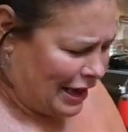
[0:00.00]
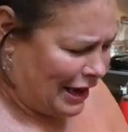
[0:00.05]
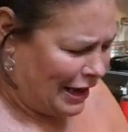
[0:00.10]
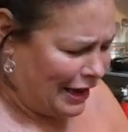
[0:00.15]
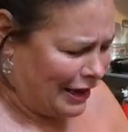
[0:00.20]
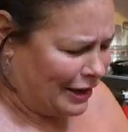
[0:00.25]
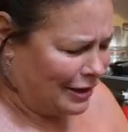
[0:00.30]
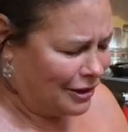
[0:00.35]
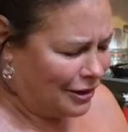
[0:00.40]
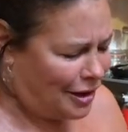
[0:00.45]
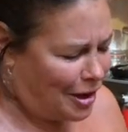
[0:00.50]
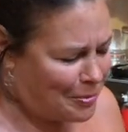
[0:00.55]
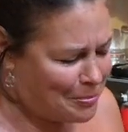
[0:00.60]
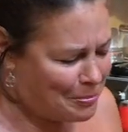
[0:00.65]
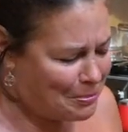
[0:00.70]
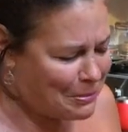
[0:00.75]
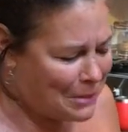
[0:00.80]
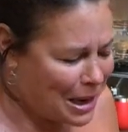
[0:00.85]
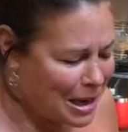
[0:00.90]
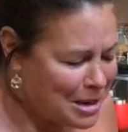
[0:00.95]
And
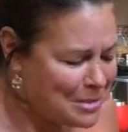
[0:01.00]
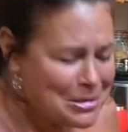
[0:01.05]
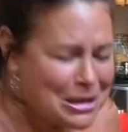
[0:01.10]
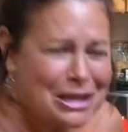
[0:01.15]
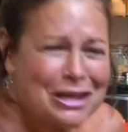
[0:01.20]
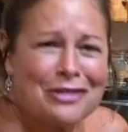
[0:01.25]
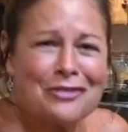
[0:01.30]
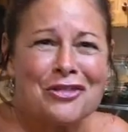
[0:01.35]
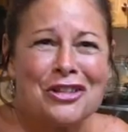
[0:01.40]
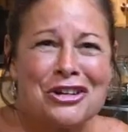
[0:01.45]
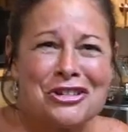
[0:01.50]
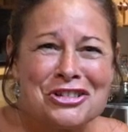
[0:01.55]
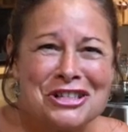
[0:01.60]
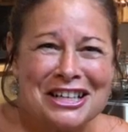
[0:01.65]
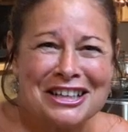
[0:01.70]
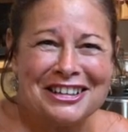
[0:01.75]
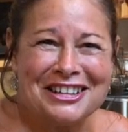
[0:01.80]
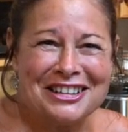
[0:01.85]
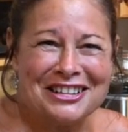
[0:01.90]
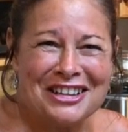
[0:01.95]
maybe if there's
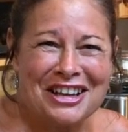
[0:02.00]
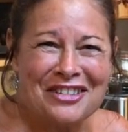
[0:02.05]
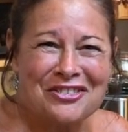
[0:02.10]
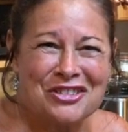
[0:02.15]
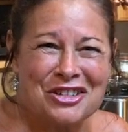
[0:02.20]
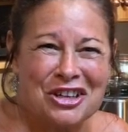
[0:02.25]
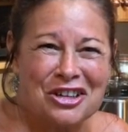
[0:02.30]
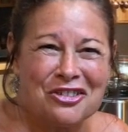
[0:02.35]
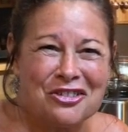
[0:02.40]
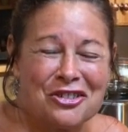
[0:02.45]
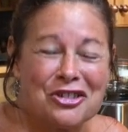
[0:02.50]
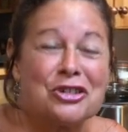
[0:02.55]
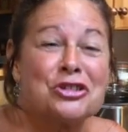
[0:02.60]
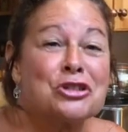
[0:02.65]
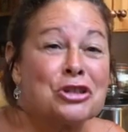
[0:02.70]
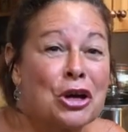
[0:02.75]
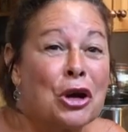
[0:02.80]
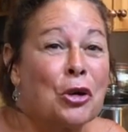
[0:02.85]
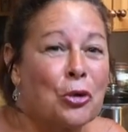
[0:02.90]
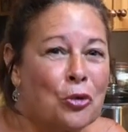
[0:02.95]
any leftovers,
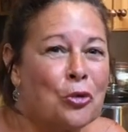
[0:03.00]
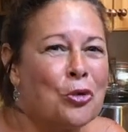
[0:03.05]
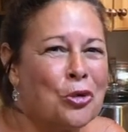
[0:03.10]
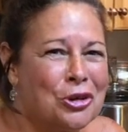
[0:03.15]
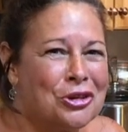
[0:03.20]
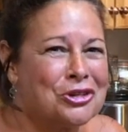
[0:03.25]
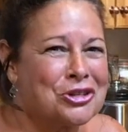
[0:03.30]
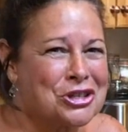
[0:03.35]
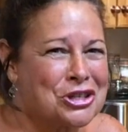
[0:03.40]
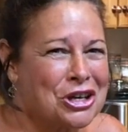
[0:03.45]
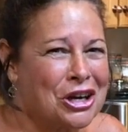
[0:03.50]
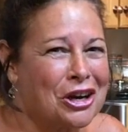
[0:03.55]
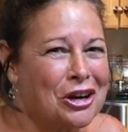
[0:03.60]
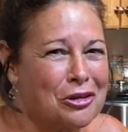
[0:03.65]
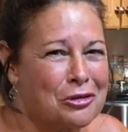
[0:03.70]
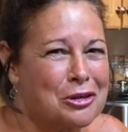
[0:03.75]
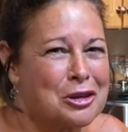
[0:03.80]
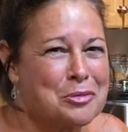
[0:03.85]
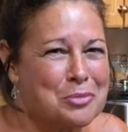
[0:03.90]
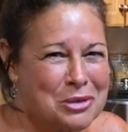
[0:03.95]
we'll
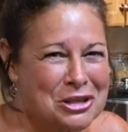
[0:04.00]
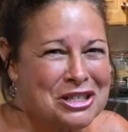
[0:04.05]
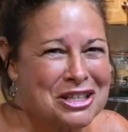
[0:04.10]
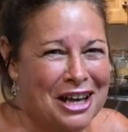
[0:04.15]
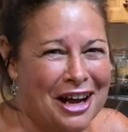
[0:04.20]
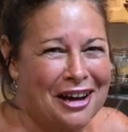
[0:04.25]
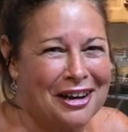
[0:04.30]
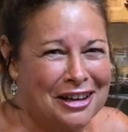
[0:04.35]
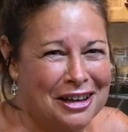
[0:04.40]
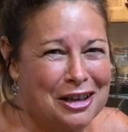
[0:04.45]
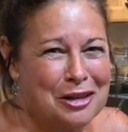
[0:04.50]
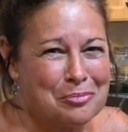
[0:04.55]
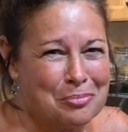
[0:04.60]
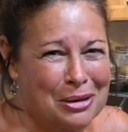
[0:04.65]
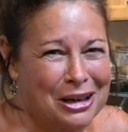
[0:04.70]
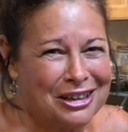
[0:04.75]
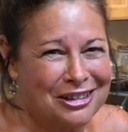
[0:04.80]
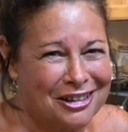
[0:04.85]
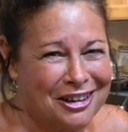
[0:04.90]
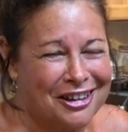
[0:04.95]
share with Biscotti and
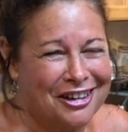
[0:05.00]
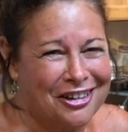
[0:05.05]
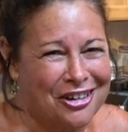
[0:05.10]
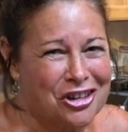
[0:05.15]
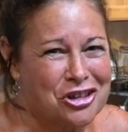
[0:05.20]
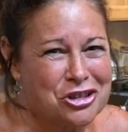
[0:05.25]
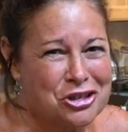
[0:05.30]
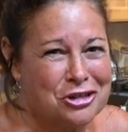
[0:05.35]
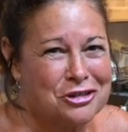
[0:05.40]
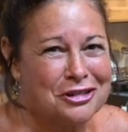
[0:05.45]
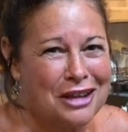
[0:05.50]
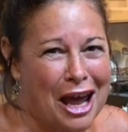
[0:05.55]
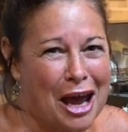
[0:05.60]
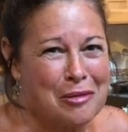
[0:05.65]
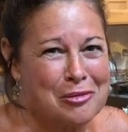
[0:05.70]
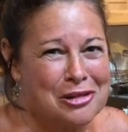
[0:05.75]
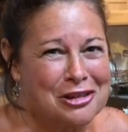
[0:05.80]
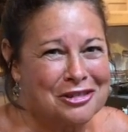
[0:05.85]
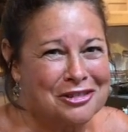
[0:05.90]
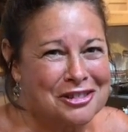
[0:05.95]
Bentley, our two
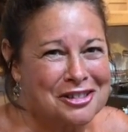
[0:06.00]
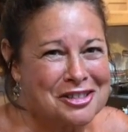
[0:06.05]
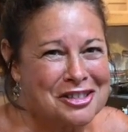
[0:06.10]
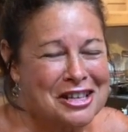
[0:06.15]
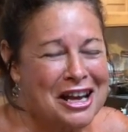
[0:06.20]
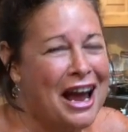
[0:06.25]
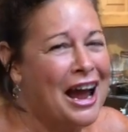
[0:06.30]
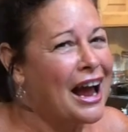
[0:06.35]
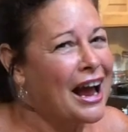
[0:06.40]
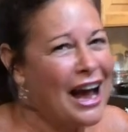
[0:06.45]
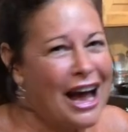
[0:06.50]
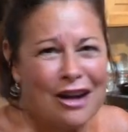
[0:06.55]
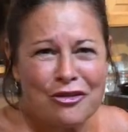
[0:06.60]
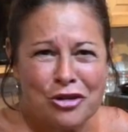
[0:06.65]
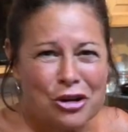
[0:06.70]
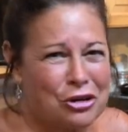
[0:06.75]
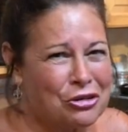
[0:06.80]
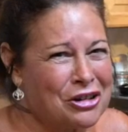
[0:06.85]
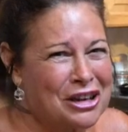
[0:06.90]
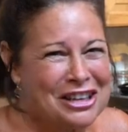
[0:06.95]
Labradors. Have
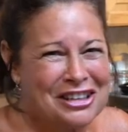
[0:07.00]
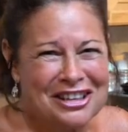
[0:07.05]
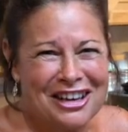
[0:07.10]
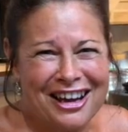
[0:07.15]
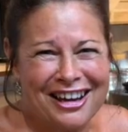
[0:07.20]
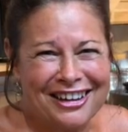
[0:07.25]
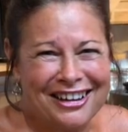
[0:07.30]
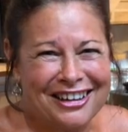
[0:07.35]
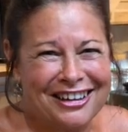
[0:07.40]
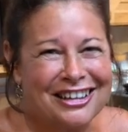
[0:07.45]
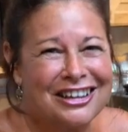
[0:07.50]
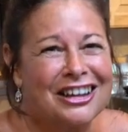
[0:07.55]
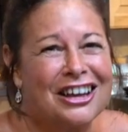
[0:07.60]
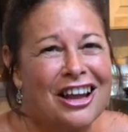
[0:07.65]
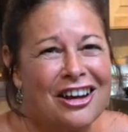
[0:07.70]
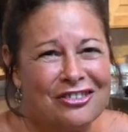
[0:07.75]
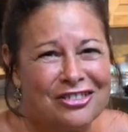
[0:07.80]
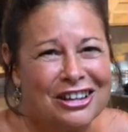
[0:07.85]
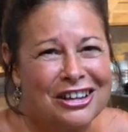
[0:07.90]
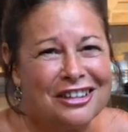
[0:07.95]
a great night.
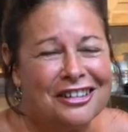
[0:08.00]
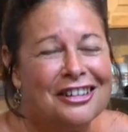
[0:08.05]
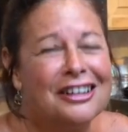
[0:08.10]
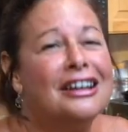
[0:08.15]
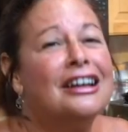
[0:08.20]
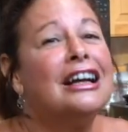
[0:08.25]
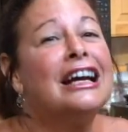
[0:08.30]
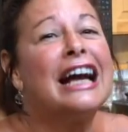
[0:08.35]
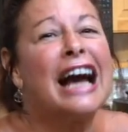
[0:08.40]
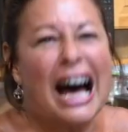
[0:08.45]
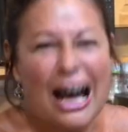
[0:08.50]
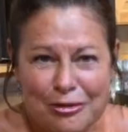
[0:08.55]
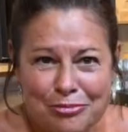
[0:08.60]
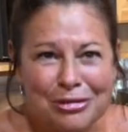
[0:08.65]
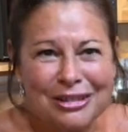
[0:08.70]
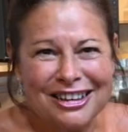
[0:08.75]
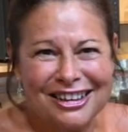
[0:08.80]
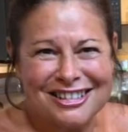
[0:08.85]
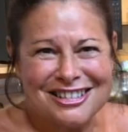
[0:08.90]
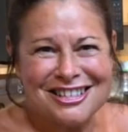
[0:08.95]
Love you. God
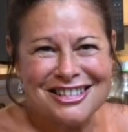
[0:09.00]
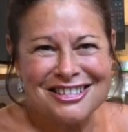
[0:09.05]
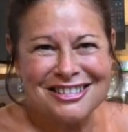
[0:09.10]
bless.